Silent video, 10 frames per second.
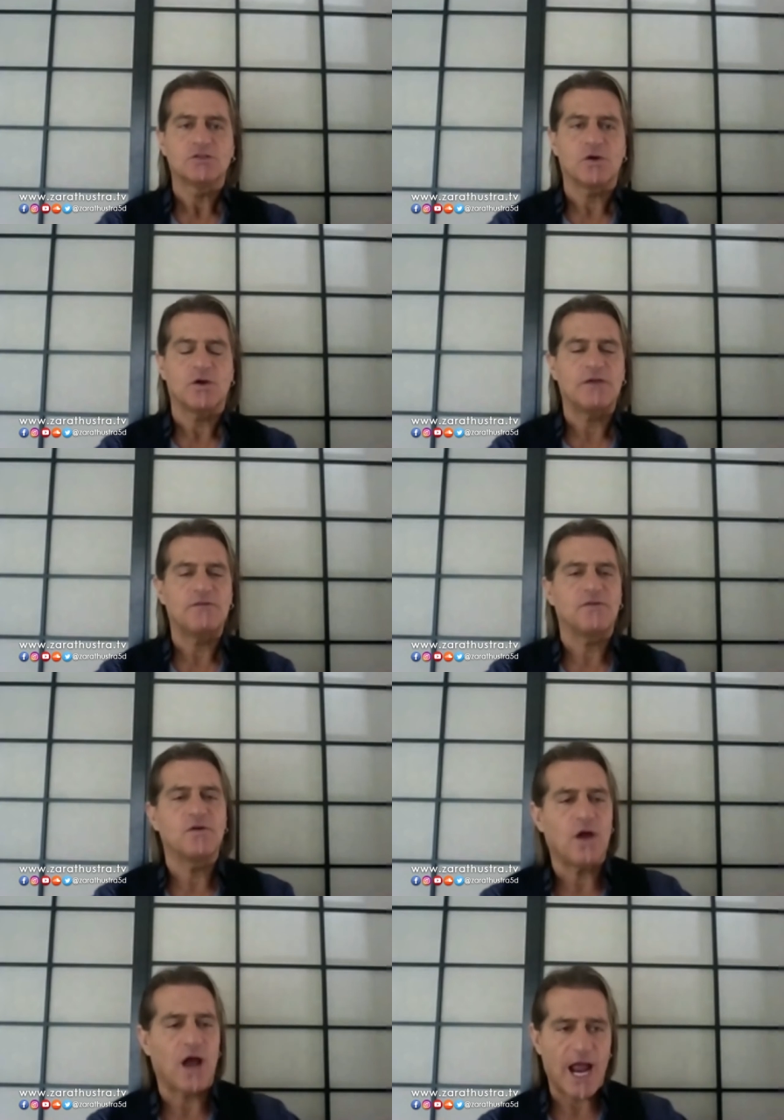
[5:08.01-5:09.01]
So if
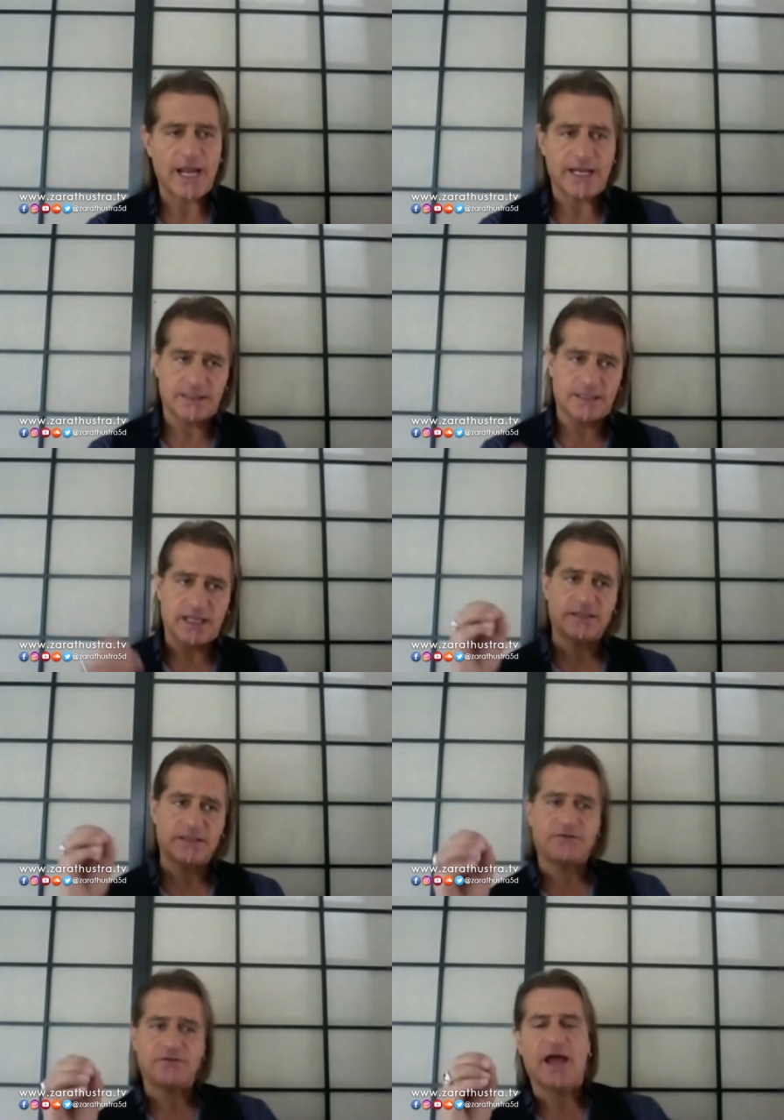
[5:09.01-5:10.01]
you're
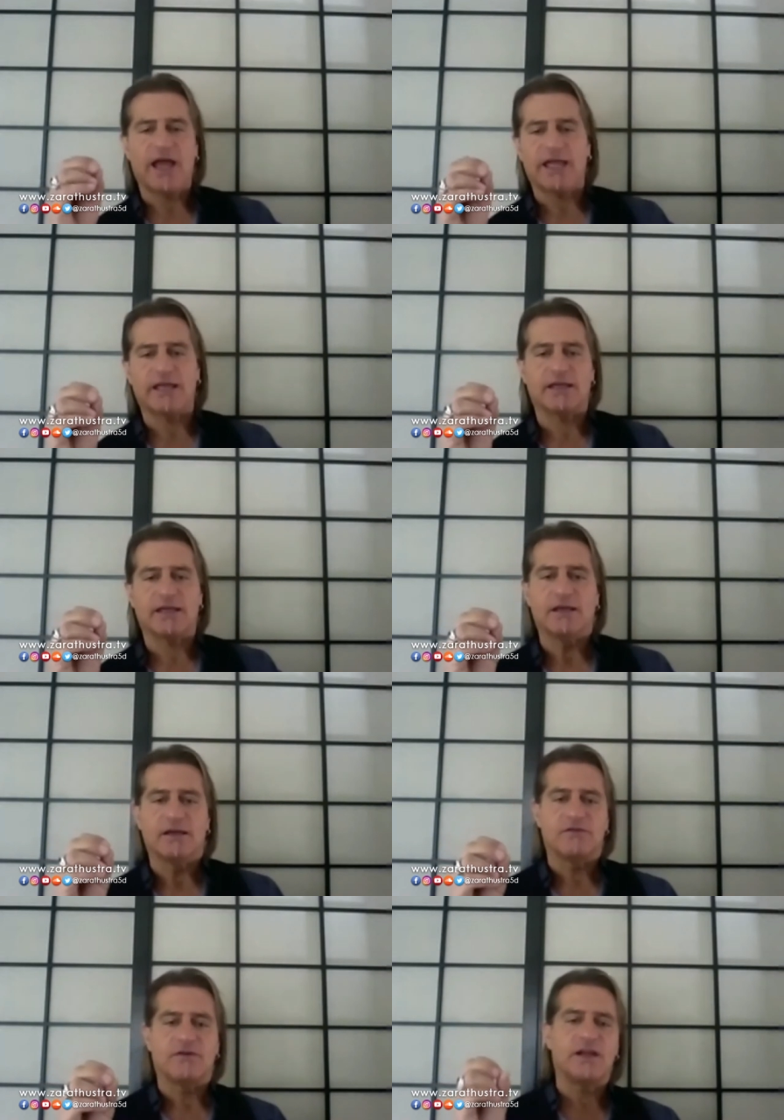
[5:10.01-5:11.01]
identifying
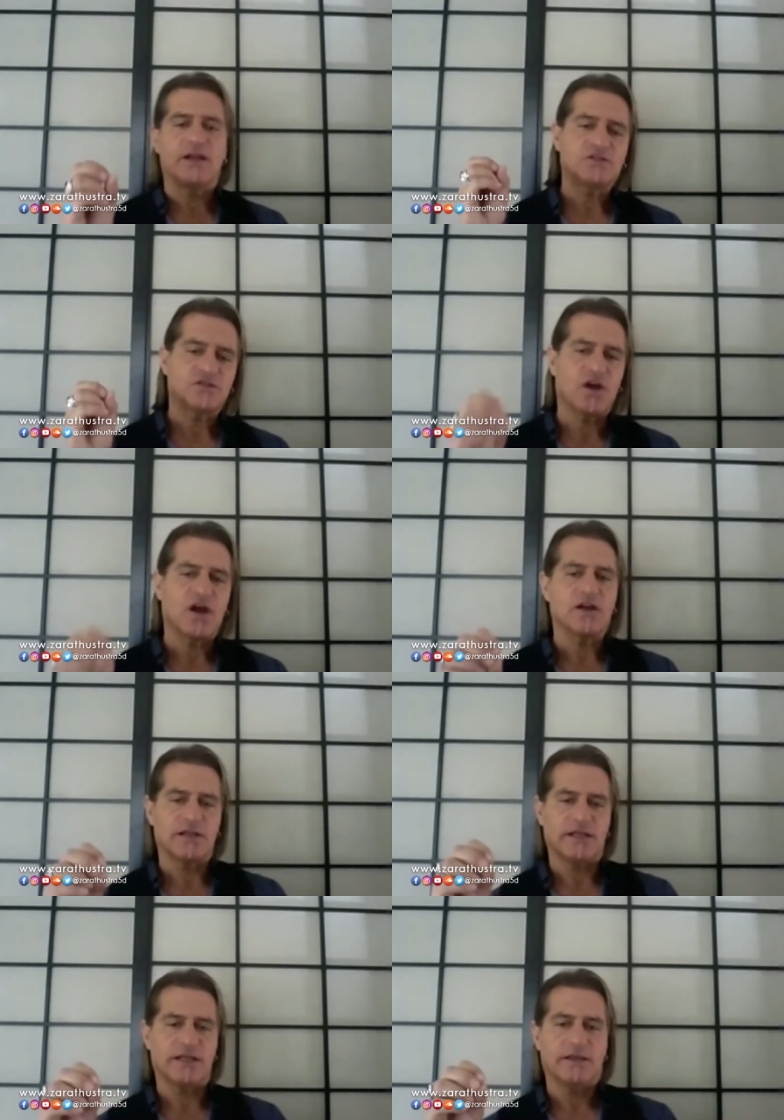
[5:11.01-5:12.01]
very
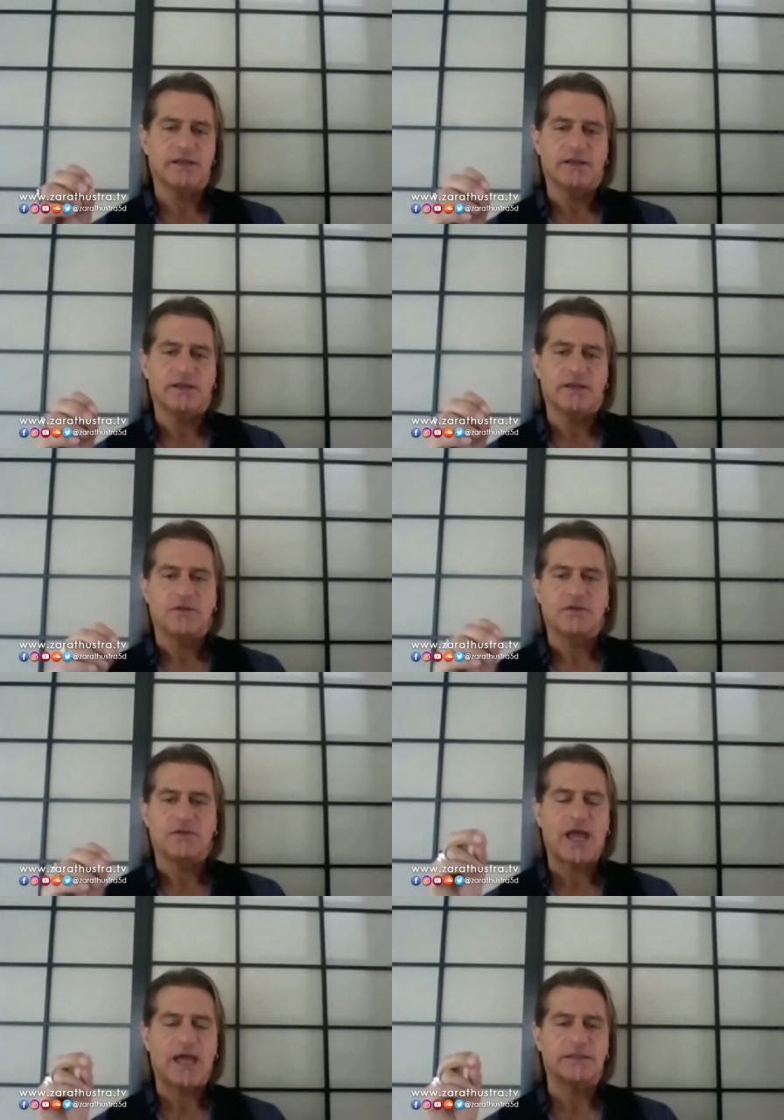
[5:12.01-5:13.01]
strongly
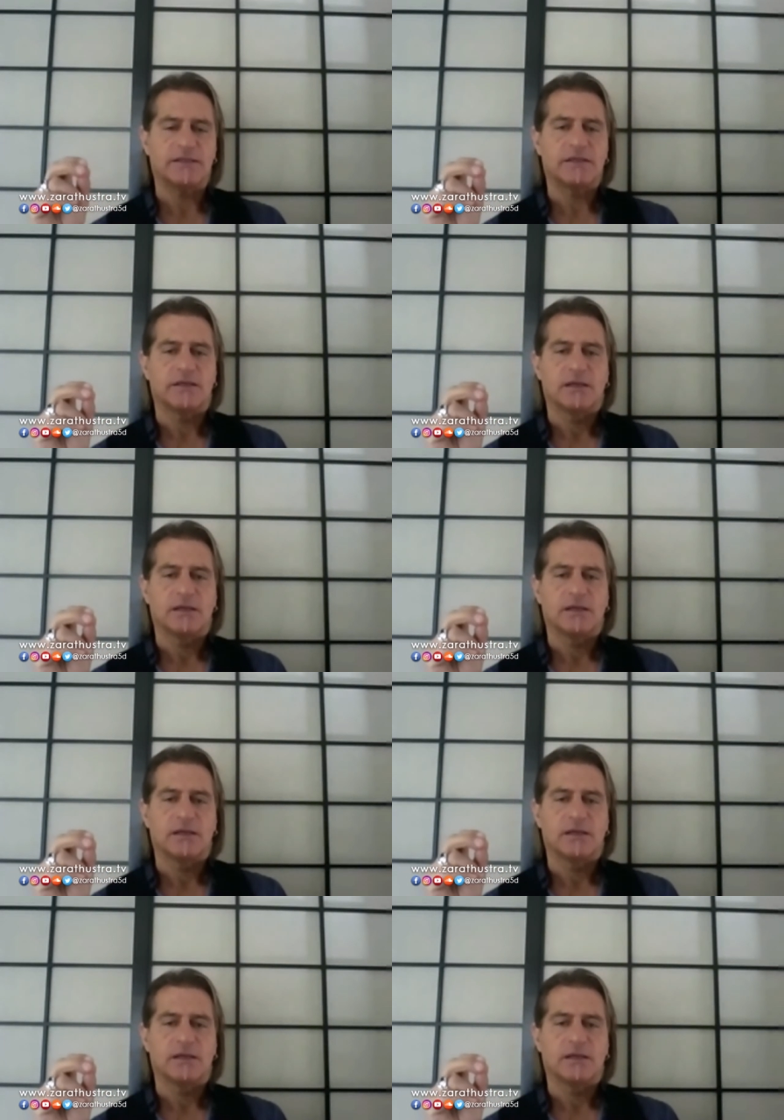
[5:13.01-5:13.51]
that